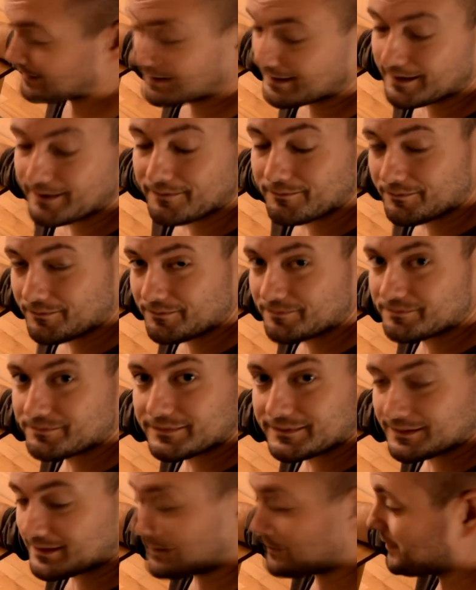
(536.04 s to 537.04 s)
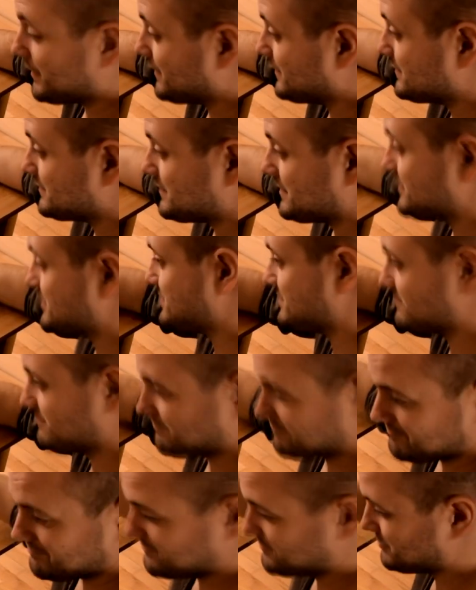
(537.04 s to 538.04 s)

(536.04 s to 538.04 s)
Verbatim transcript: um, the PlayStation,